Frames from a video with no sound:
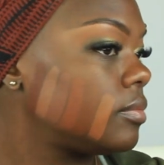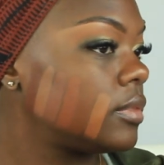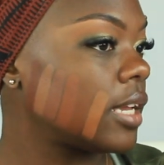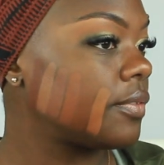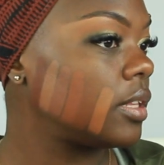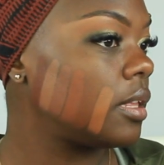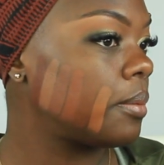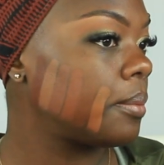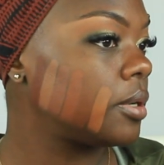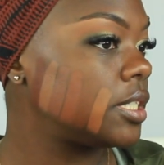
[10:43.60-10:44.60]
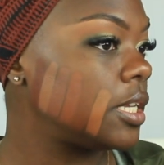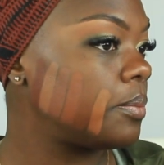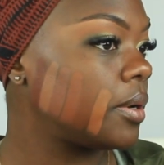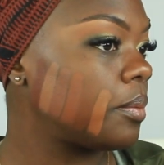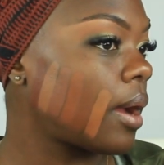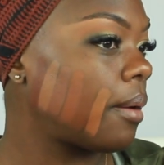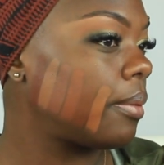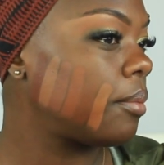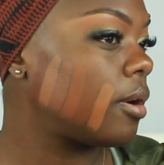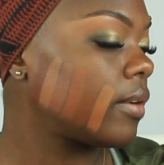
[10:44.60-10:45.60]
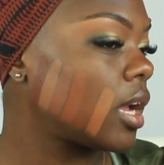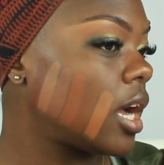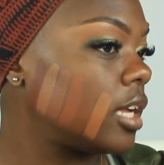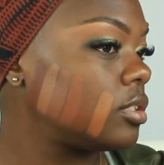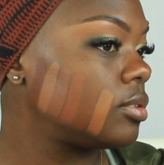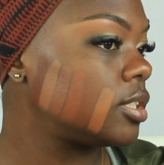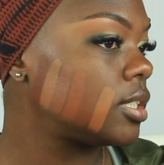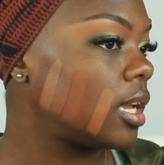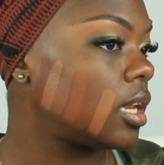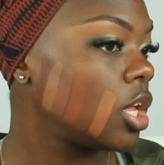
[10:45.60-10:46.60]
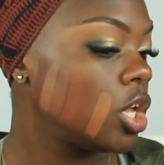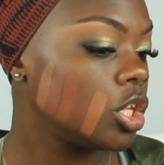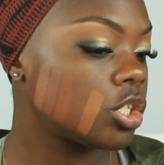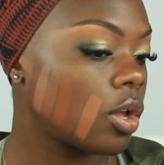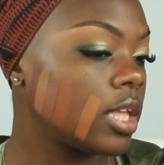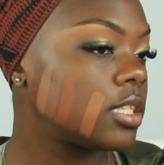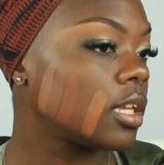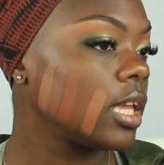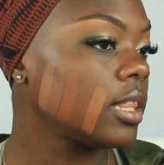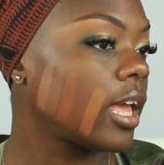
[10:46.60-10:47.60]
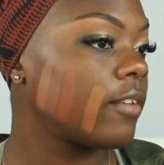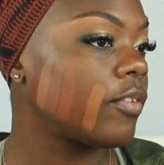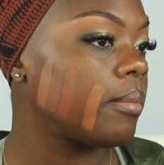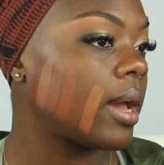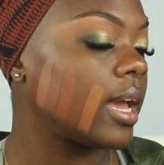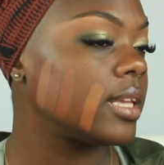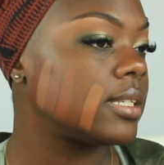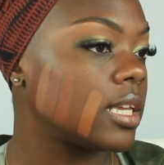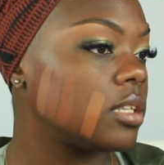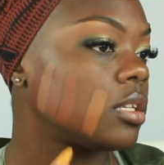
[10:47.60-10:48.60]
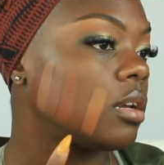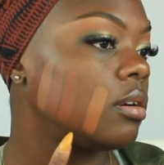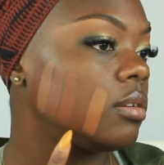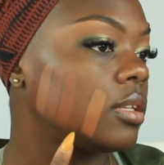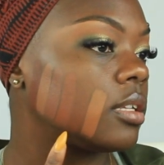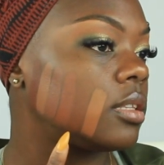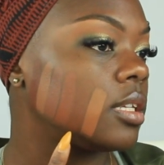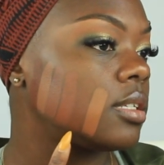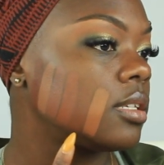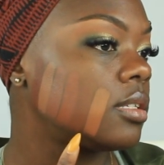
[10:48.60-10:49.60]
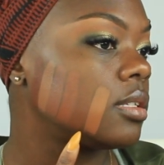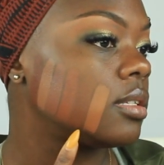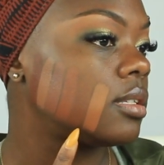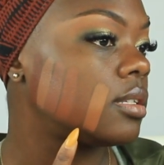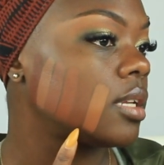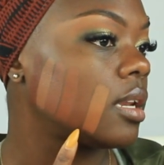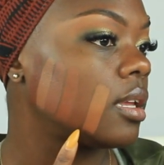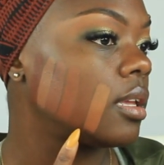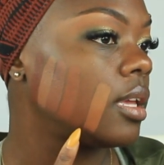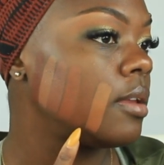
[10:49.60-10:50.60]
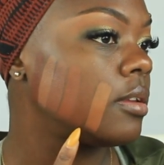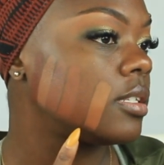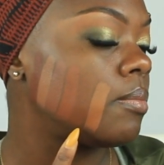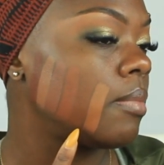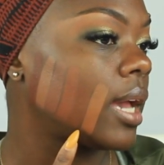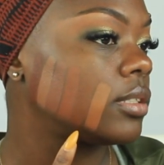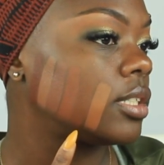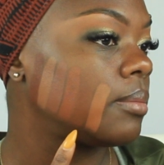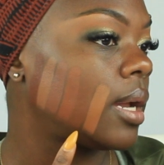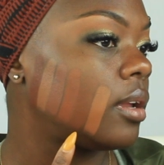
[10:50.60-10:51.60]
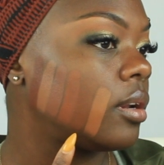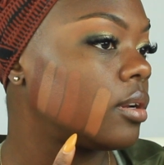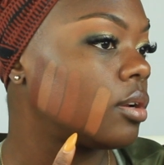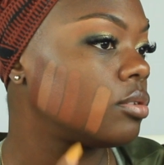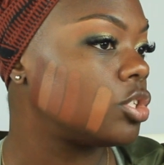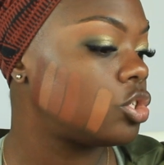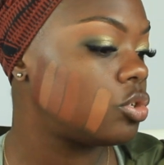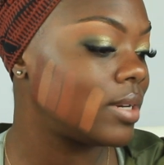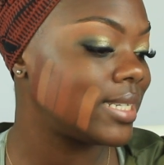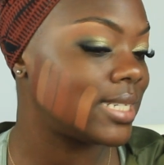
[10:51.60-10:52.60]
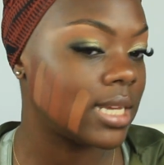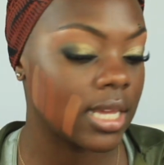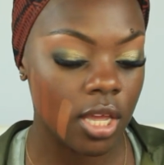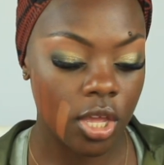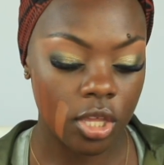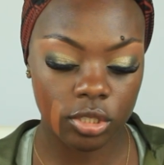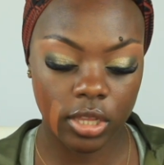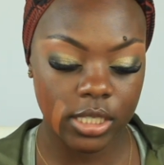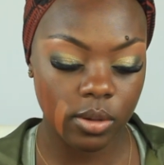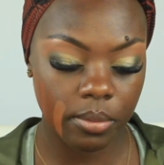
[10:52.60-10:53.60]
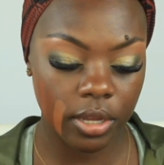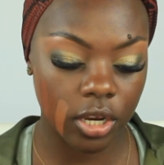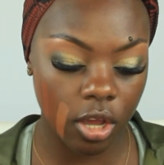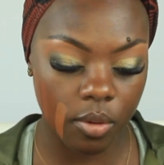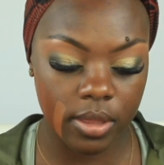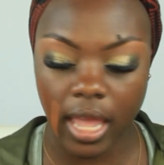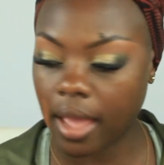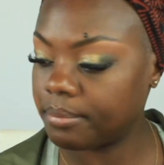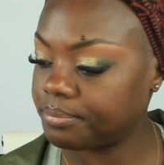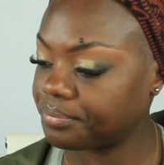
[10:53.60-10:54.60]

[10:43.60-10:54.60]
Definitely a little bit more deeper, probably more of a contour shade. So it's looking like for my skin tone, like this is stunning. It is matching my undertones to a T. So that's where we're gonna go with that.